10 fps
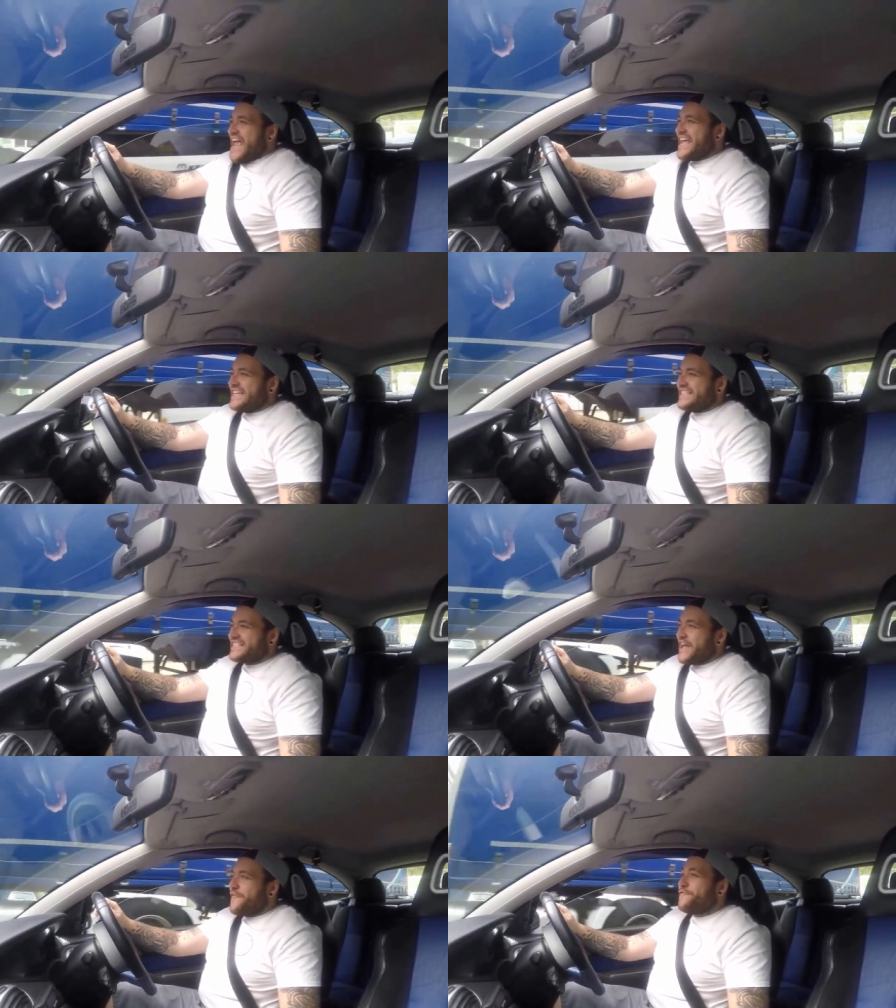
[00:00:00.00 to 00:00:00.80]

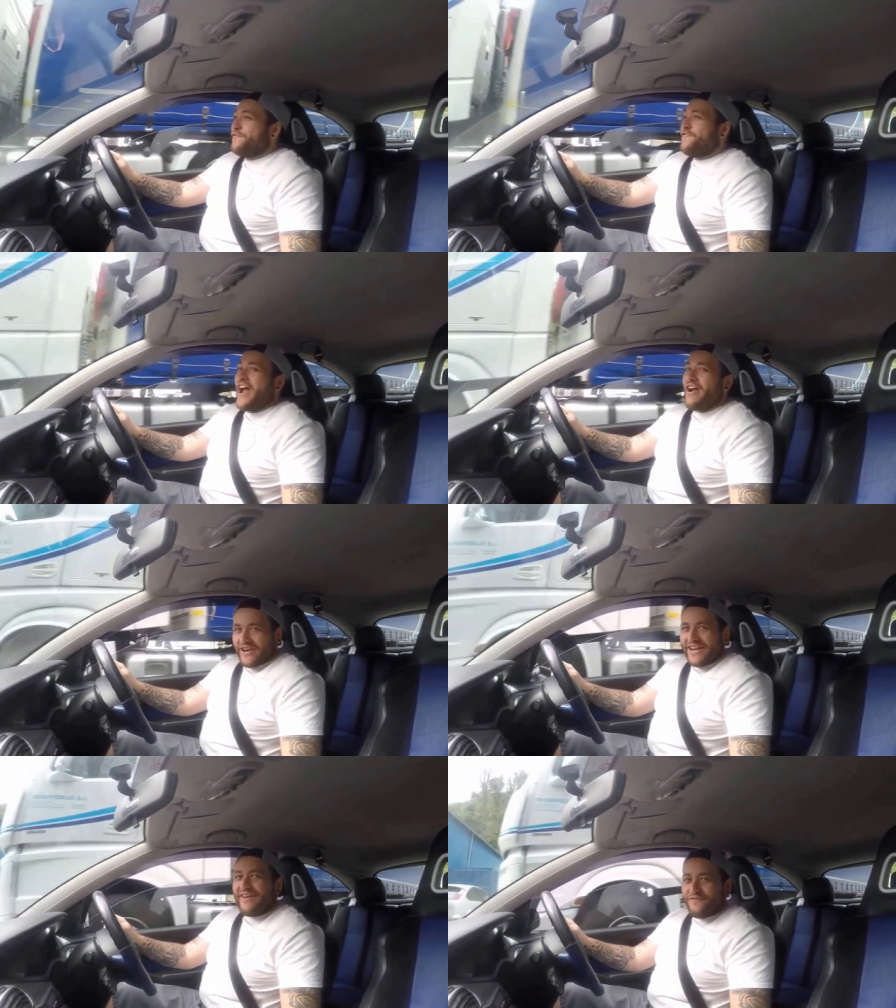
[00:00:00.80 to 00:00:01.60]
is
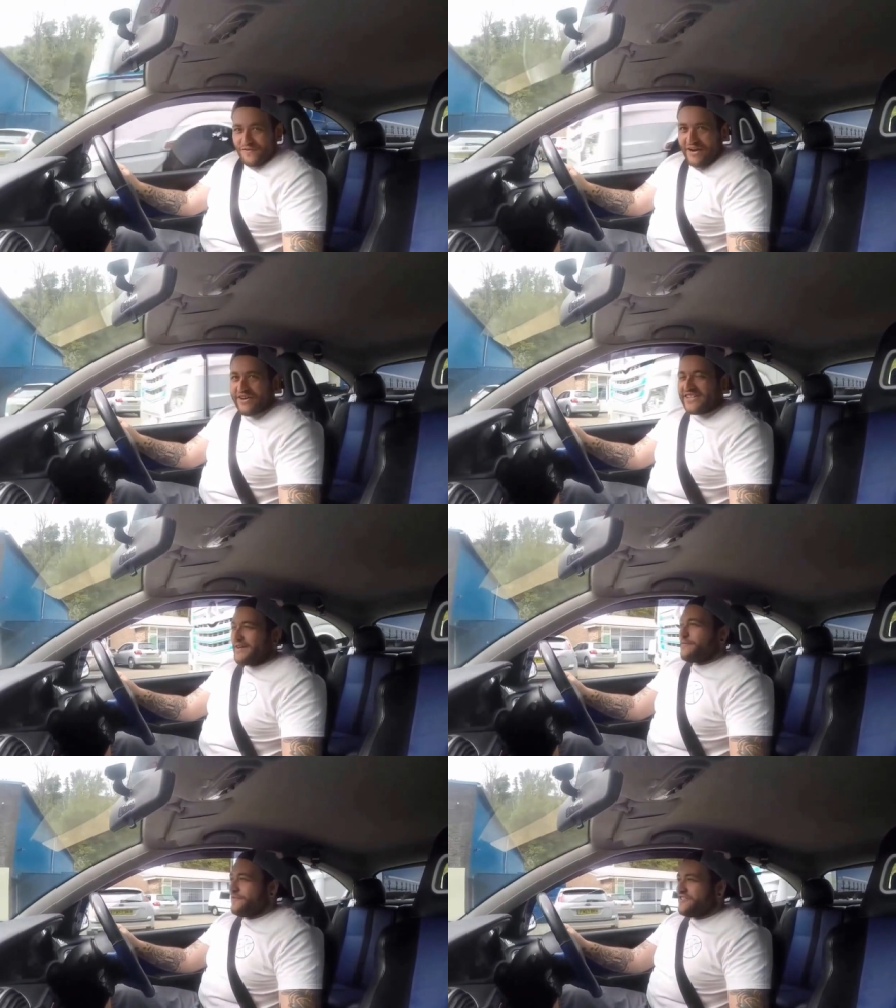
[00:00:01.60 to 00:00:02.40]
very, very
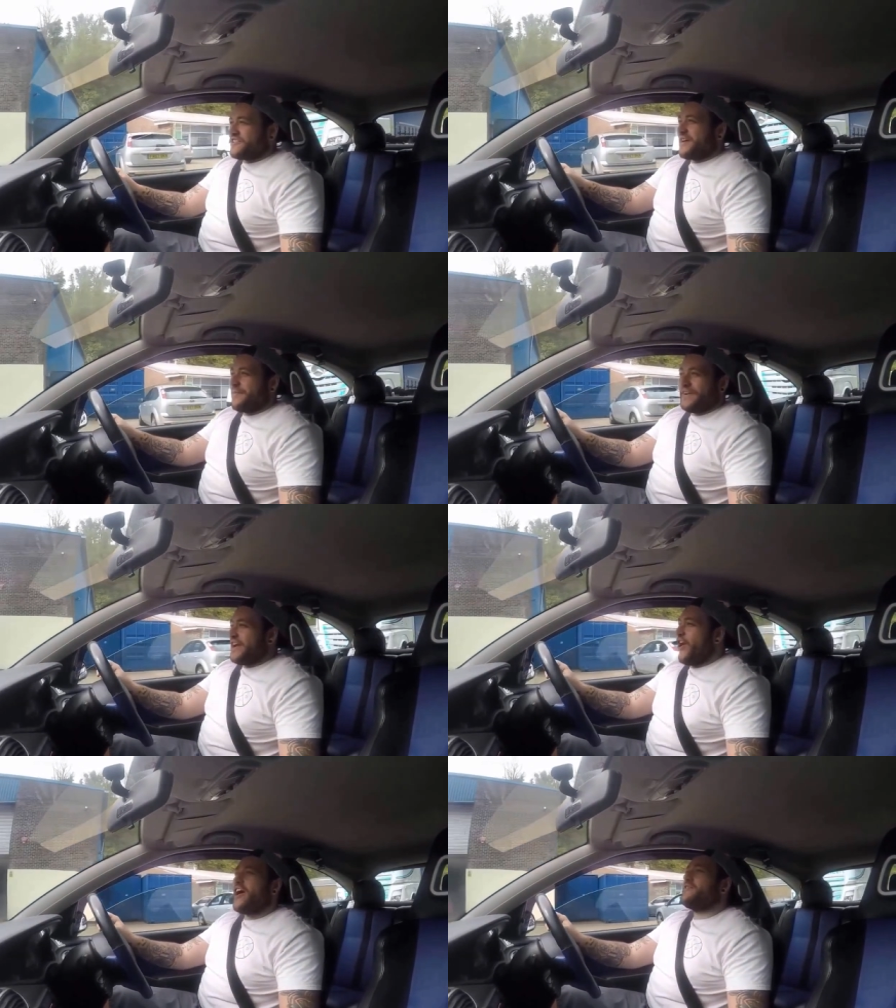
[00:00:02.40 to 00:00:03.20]
different to
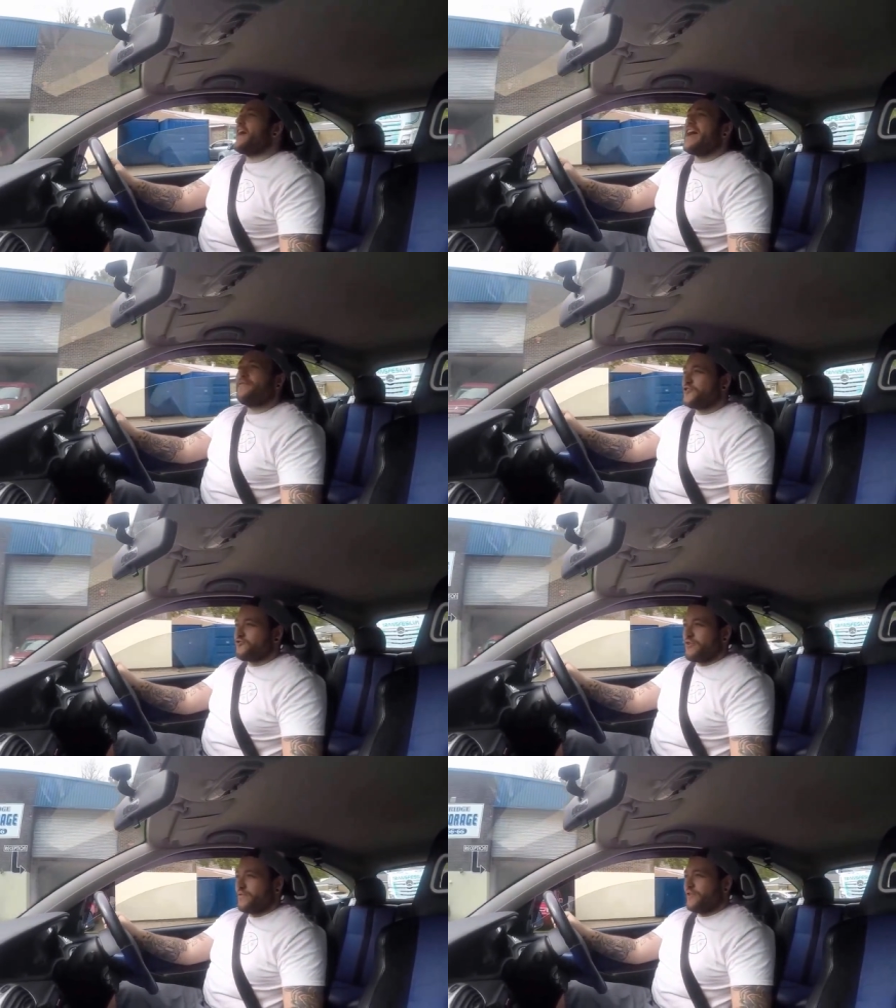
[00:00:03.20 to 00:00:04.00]
something I've ever
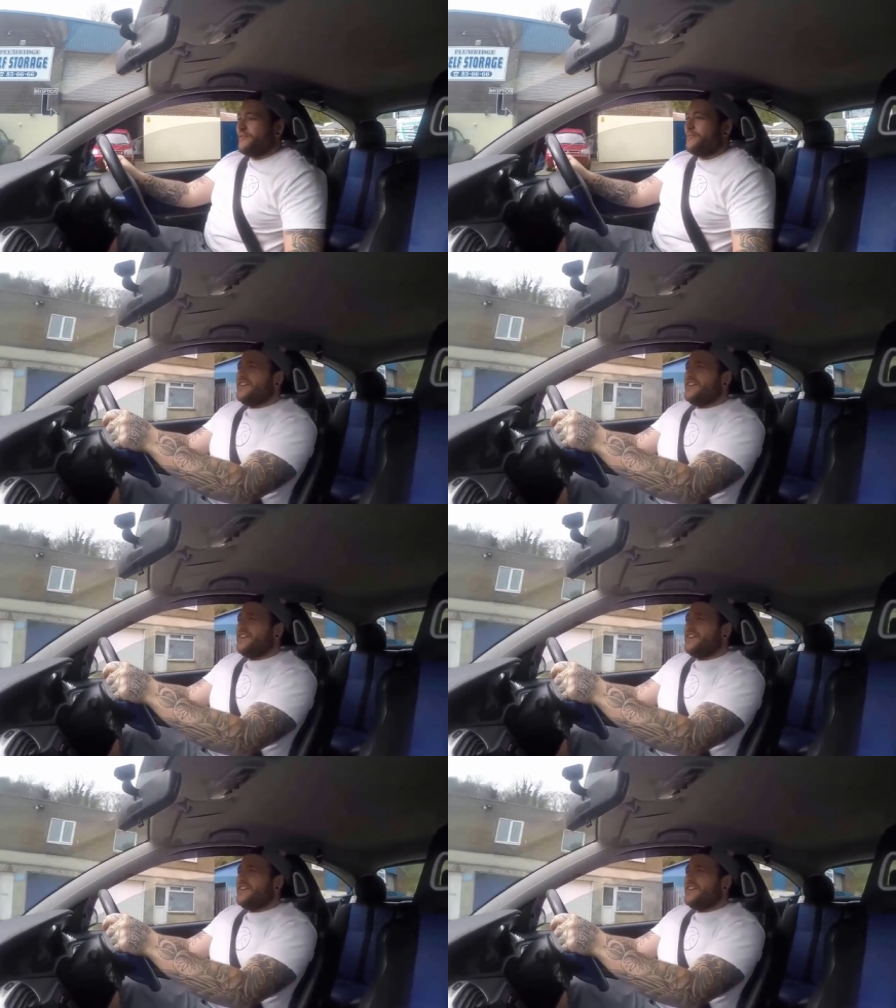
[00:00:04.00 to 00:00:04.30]
driven.